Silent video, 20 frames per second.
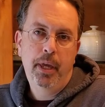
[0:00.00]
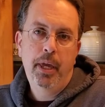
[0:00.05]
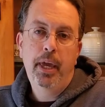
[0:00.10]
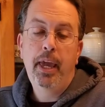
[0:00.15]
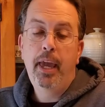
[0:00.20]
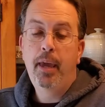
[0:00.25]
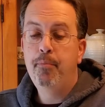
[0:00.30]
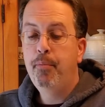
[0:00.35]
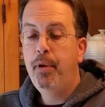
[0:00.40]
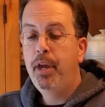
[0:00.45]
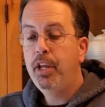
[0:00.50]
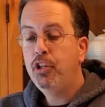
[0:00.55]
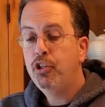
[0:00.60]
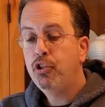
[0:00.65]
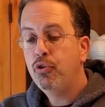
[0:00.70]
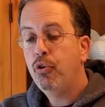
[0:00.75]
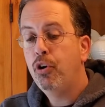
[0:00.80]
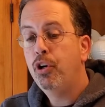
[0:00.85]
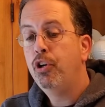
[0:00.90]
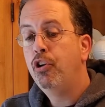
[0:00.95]
and make
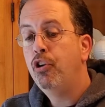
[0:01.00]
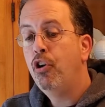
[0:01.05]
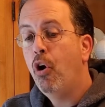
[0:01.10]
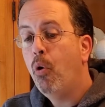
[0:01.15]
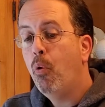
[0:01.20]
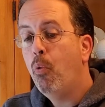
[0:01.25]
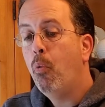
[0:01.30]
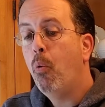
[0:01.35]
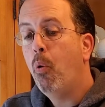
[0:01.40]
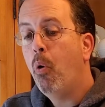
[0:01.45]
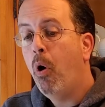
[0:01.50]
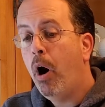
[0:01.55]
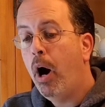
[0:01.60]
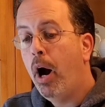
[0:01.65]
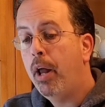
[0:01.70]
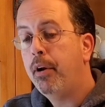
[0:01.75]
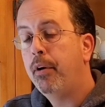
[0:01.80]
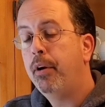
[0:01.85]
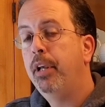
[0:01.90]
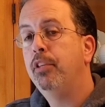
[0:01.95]
sure no
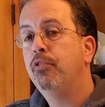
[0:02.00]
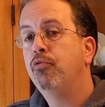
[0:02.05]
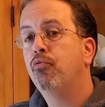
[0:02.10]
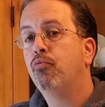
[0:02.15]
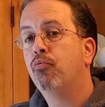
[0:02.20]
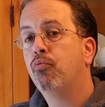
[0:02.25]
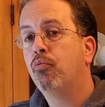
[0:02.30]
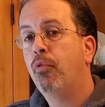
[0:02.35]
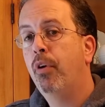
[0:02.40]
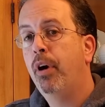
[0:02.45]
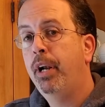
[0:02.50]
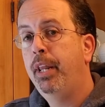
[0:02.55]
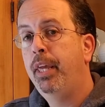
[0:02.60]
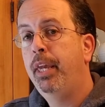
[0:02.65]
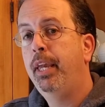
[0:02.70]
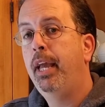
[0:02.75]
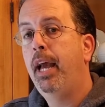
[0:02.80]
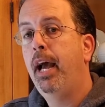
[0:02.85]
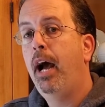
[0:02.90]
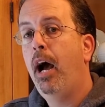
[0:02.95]
water is
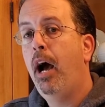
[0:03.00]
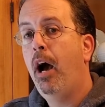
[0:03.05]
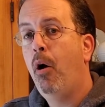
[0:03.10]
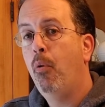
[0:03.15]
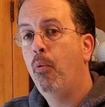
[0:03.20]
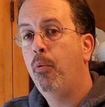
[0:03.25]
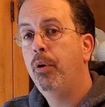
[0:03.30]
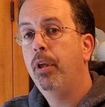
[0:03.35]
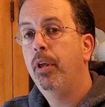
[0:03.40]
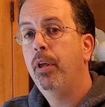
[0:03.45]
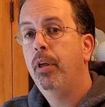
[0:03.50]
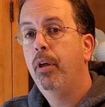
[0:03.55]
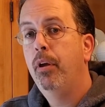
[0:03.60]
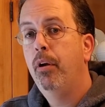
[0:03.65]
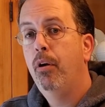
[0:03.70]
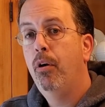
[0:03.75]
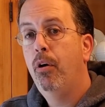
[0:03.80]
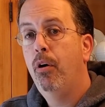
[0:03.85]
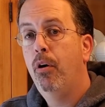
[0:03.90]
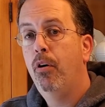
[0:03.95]
running out
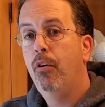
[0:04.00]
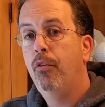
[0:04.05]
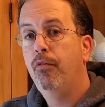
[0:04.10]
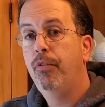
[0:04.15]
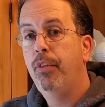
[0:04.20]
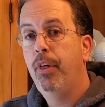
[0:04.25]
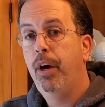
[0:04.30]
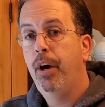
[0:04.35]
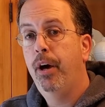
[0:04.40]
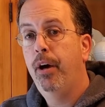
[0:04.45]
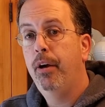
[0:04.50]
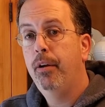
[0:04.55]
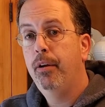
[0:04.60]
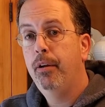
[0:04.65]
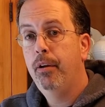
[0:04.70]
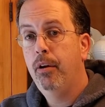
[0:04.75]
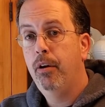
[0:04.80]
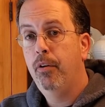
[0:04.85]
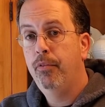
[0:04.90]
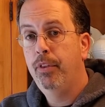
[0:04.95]
of
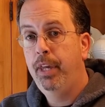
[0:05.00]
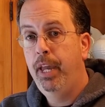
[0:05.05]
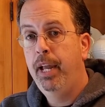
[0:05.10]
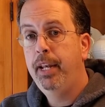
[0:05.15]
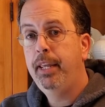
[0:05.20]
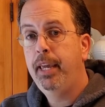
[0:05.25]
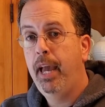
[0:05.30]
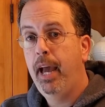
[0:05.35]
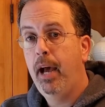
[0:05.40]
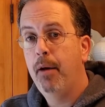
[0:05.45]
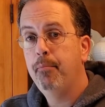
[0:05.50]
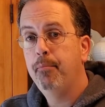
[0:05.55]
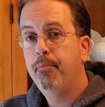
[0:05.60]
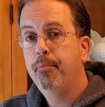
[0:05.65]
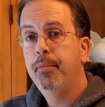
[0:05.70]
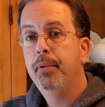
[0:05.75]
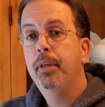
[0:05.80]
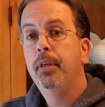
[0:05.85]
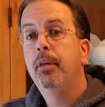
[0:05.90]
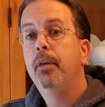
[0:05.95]
the end cap.
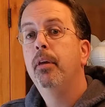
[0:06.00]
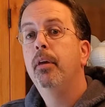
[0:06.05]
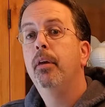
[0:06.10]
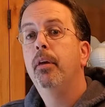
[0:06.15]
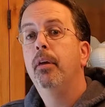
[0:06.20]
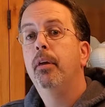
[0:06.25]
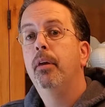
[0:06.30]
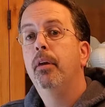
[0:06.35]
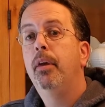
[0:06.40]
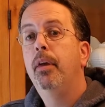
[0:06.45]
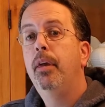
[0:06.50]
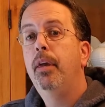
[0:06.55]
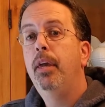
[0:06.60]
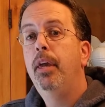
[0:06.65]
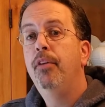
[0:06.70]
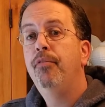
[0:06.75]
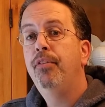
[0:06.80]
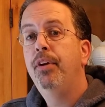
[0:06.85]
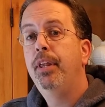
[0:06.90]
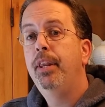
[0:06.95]

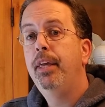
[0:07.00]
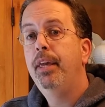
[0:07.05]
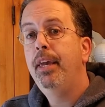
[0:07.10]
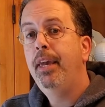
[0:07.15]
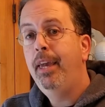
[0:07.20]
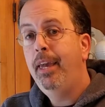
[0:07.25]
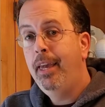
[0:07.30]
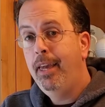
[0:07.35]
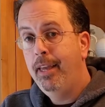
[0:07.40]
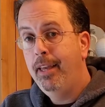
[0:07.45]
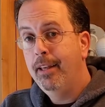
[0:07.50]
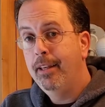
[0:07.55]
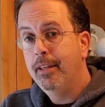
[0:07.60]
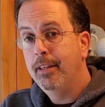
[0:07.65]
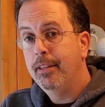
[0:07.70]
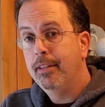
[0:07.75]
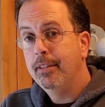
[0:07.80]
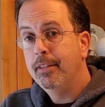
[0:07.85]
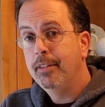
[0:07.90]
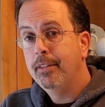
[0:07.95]
If it
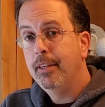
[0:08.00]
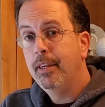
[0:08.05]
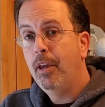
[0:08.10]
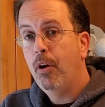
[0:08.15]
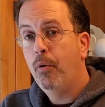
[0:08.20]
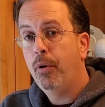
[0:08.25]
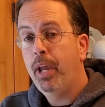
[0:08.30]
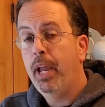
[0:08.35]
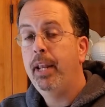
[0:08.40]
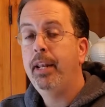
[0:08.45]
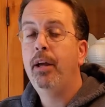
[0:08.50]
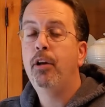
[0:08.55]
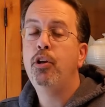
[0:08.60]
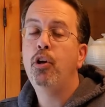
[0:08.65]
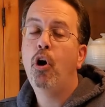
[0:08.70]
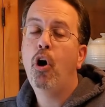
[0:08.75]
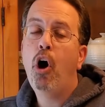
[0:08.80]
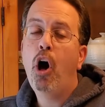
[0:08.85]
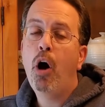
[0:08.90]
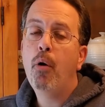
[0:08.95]
is, okay, now
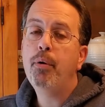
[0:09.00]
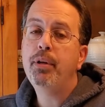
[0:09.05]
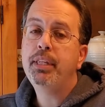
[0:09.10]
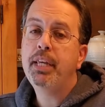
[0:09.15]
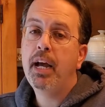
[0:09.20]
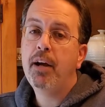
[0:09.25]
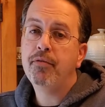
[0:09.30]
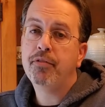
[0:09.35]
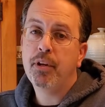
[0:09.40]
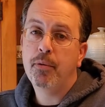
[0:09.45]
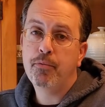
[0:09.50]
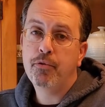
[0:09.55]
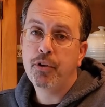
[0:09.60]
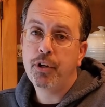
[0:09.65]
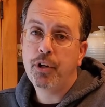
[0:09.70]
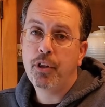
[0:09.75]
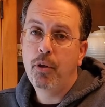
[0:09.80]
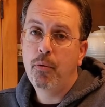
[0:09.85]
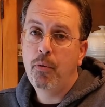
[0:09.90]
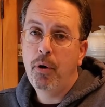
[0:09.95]
you'll always have some
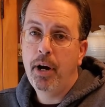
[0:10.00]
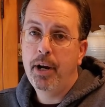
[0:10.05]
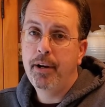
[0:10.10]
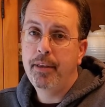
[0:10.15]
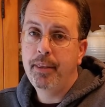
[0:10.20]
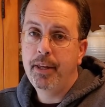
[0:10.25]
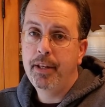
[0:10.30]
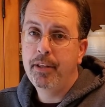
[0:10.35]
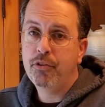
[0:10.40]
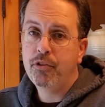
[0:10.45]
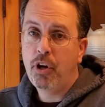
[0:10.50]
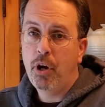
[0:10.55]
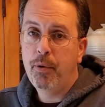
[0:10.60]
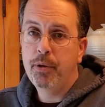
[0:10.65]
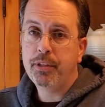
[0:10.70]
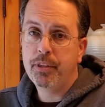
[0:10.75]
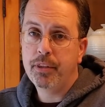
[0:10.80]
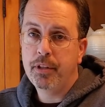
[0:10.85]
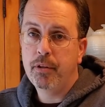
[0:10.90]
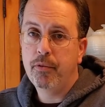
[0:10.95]
trickle of water there. There's
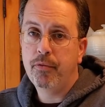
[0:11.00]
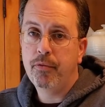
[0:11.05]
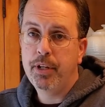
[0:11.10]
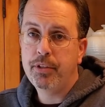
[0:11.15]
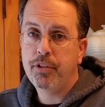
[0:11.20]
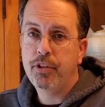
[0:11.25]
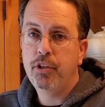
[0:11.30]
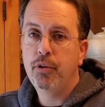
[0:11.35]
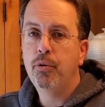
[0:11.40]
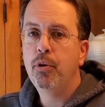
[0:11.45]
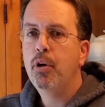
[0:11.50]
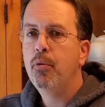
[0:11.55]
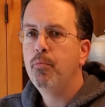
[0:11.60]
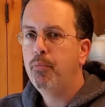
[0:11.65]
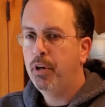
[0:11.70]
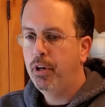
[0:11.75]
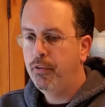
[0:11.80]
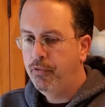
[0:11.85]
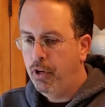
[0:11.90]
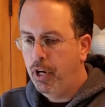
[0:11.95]
always a little residue.
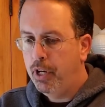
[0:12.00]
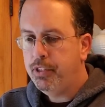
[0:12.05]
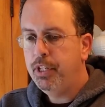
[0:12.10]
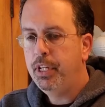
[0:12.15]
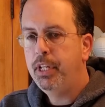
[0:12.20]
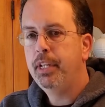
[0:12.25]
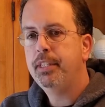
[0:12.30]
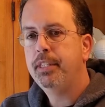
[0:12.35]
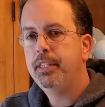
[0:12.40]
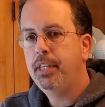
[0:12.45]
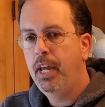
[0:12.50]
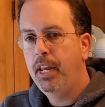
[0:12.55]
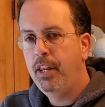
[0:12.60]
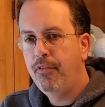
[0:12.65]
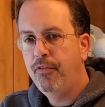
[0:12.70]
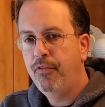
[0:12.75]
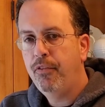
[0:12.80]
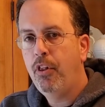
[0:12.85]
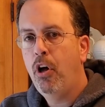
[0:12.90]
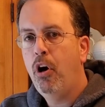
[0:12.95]
But if you're seeing a steady
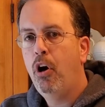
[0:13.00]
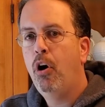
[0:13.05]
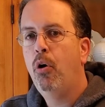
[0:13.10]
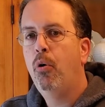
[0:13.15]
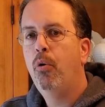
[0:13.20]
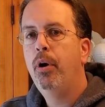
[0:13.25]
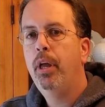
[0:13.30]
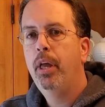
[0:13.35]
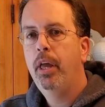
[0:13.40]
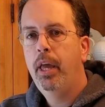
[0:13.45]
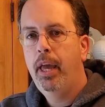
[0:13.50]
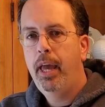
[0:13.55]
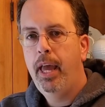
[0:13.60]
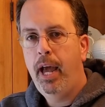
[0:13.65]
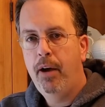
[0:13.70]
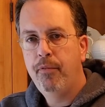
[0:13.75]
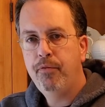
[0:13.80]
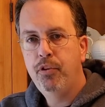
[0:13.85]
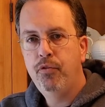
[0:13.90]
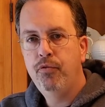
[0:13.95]
flow
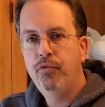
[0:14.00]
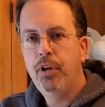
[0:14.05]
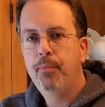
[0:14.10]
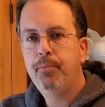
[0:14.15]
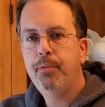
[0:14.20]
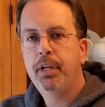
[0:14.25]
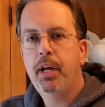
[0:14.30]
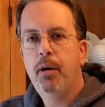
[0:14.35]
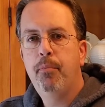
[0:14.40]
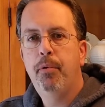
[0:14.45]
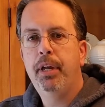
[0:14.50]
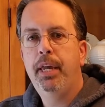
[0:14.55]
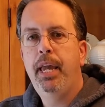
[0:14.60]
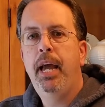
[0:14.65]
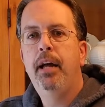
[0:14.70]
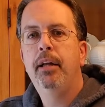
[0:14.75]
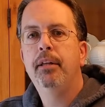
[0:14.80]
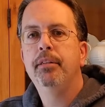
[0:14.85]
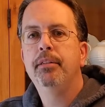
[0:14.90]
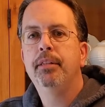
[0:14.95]
after you've dumped a couple
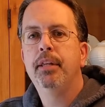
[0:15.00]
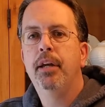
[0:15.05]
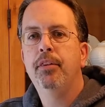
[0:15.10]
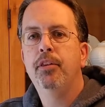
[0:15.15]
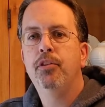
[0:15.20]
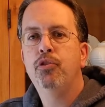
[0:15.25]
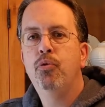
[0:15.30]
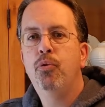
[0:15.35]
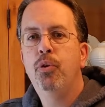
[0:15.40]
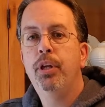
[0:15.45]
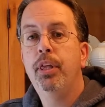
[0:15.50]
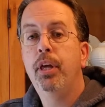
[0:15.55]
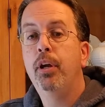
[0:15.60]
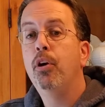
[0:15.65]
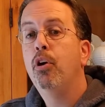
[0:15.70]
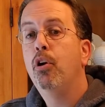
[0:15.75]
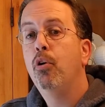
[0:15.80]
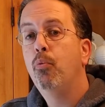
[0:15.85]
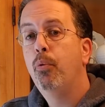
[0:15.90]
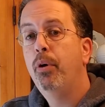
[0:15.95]
gallons down the toilet
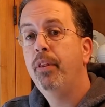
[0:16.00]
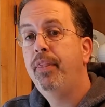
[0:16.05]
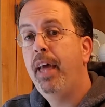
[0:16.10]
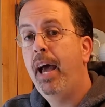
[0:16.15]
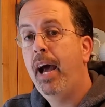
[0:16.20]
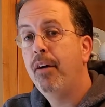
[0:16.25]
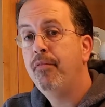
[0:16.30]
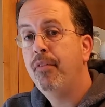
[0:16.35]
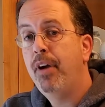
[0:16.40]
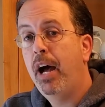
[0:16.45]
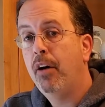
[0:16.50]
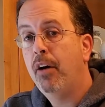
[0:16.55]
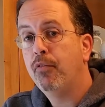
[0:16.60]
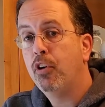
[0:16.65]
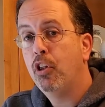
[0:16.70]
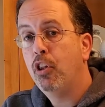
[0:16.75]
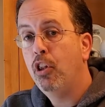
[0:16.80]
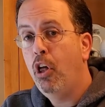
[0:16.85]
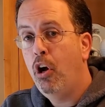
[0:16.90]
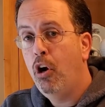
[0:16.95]
with that valve
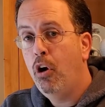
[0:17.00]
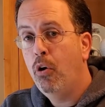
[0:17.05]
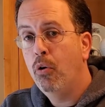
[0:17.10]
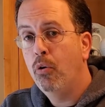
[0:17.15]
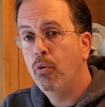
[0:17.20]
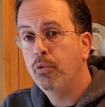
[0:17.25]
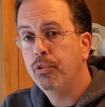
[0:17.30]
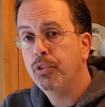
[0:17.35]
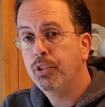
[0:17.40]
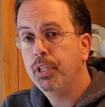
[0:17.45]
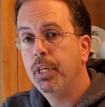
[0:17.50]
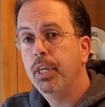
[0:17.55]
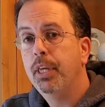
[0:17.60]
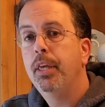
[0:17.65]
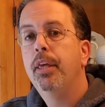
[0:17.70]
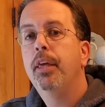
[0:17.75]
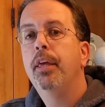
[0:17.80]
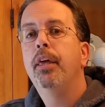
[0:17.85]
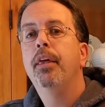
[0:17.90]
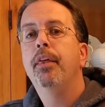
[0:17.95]
closed,
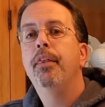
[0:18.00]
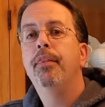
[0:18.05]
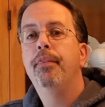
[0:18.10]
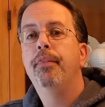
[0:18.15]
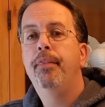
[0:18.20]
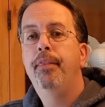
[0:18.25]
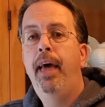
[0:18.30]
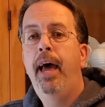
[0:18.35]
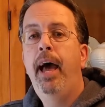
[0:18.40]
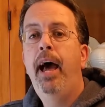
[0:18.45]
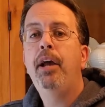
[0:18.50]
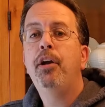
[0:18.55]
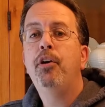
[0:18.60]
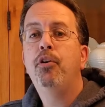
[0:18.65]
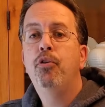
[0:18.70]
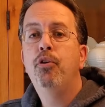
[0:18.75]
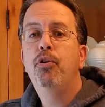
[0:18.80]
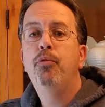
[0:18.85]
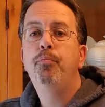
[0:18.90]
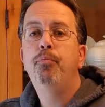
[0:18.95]
that
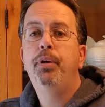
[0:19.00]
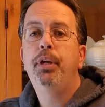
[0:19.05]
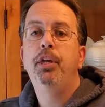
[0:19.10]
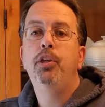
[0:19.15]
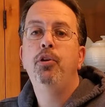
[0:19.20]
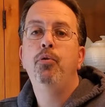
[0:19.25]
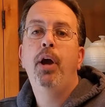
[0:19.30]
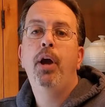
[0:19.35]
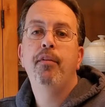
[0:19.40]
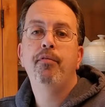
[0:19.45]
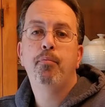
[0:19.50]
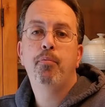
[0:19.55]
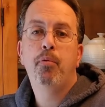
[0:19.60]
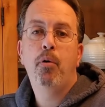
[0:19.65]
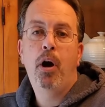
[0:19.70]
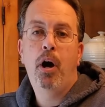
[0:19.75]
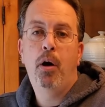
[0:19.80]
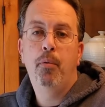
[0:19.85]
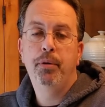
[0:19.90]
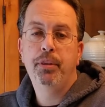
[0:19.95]
could mean you have a
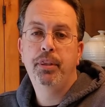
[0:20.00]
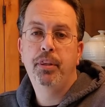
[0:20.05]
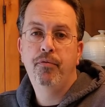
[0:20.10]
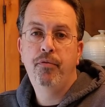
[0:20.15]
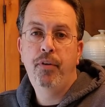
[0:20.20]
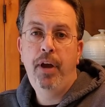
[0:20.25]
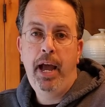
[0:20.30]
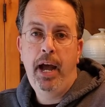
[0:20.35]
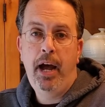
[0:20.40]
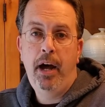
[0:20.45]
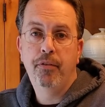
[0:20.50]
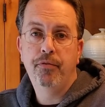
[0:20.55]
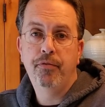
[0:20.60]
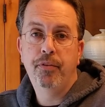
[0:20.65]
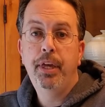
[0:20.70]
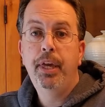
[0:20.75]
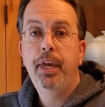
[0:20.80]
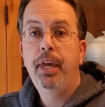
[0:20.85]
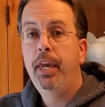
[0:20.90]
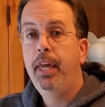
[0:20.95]
problem with the valve.
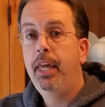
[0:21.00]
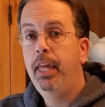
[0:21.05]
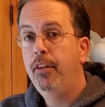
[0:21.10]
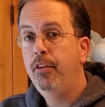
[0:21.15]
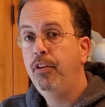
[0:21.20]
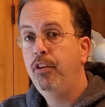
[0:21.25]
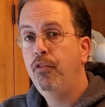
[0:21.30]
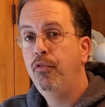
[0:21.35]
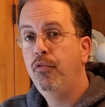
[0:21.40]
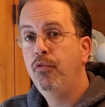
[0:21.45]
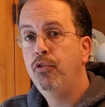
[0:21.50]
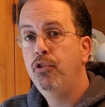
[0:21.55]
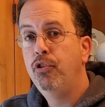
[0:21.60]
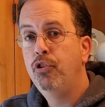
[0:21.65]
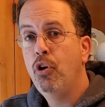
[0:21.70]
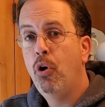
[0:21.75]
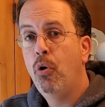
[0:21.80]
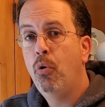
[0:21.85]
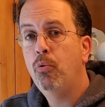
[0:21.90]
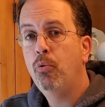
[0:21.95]
And if you
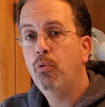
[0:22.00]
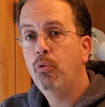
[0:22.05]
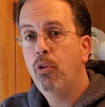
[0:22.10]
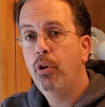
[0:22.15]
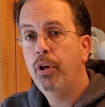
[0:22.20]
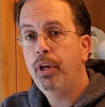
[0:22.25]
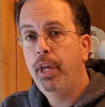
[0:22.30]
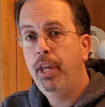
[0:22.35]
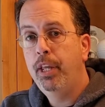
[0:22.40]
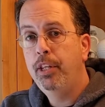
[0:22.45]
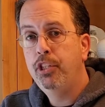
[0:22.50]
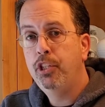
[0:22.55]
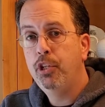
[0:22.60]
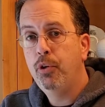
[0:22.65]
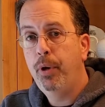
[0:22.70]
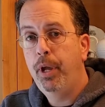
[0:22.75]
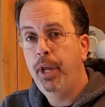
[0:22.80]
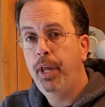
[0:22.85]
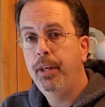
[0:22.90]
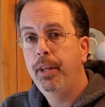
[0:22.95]
don't look
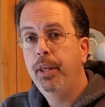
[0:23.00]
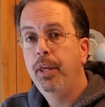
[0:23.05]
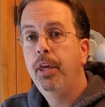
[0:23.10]
into it,